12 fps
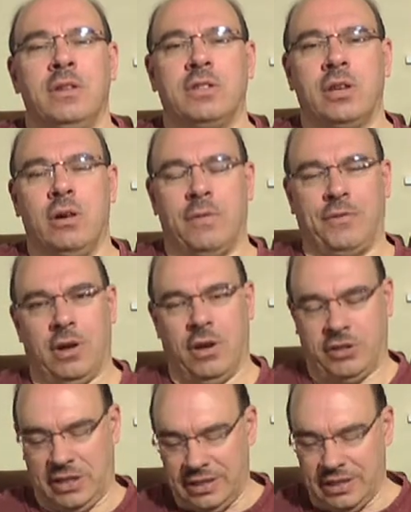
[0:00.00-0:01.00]
So, of
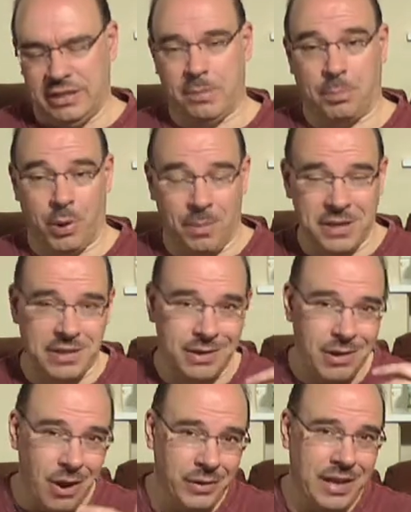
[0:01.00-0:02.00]
course, this is a promise
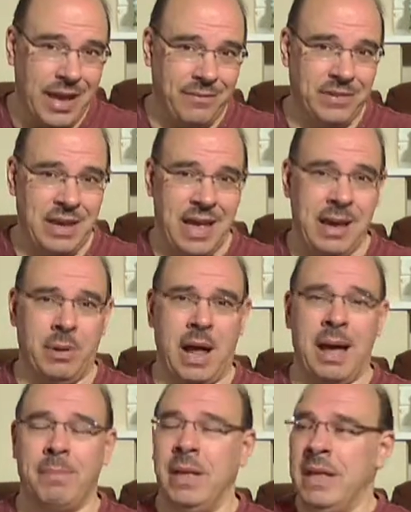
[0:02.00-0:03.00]
that God gave to
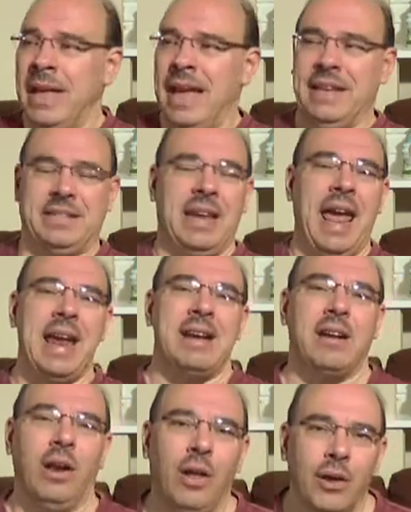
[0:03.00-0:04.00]
Abraham. It's
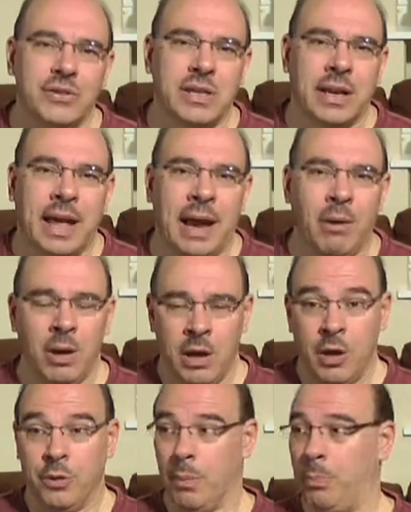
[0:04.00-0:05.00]
getting closer now.
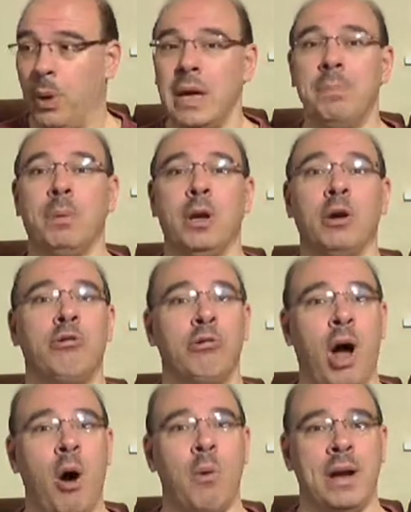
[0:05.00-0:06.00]
The people are
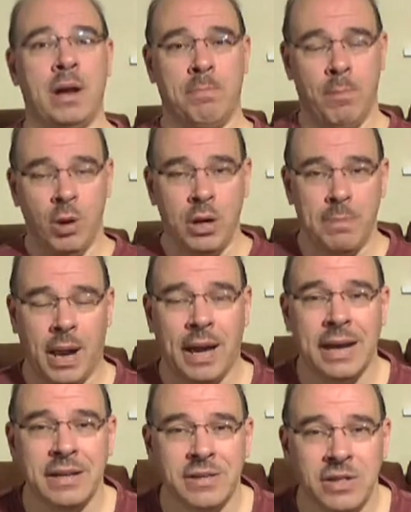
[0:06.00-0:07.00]
growing and
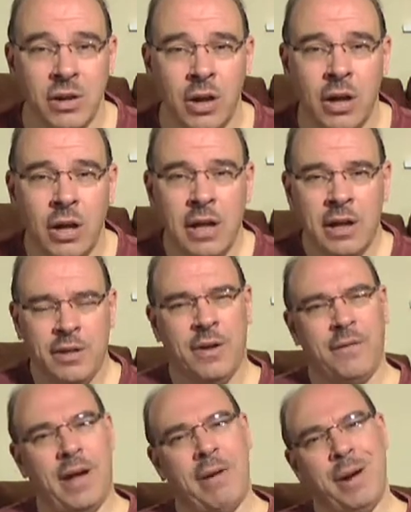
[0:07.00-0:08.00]
multiplying. So
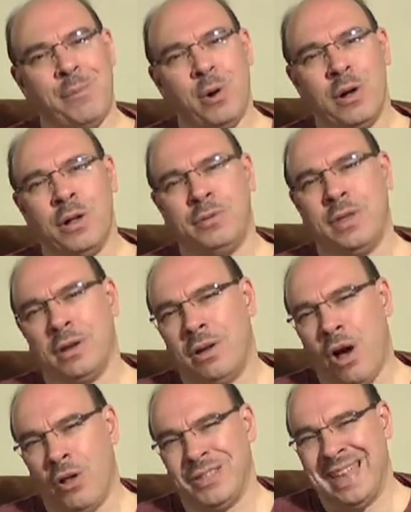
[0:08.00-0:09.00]
the very word that
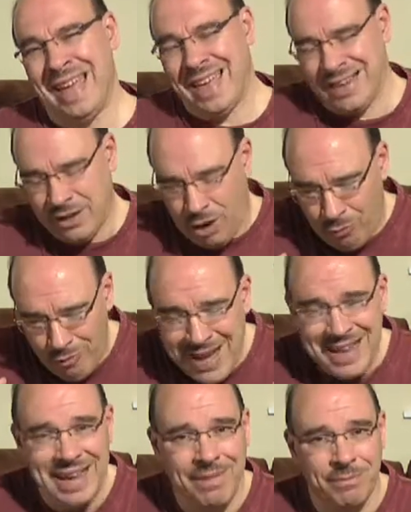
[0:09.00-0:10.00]
God had
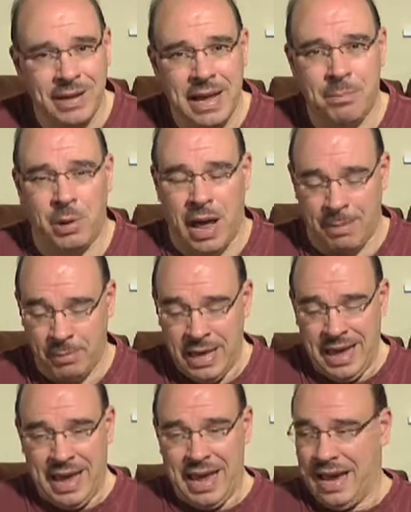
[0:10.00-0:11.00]
already given Abraham
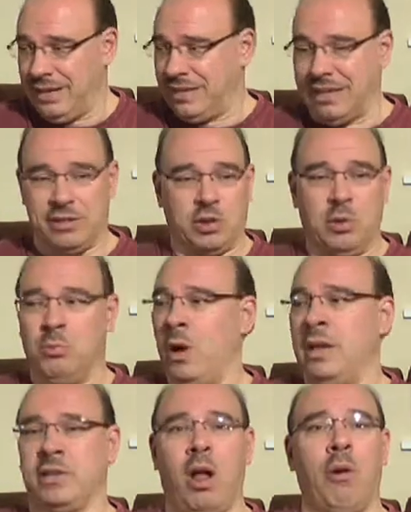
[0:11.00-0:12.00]
is in some
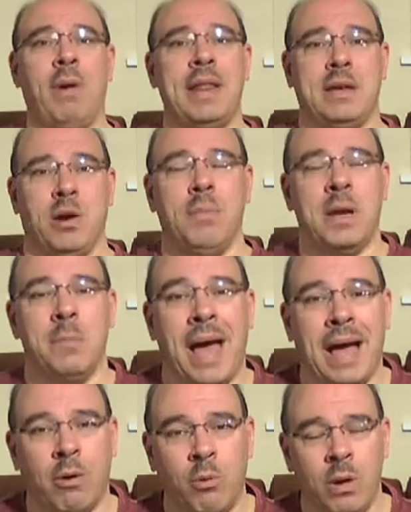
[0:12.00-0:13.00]
ways already coming
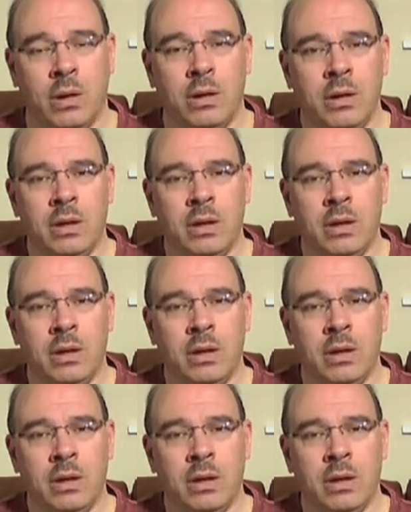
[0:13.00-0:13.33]
about.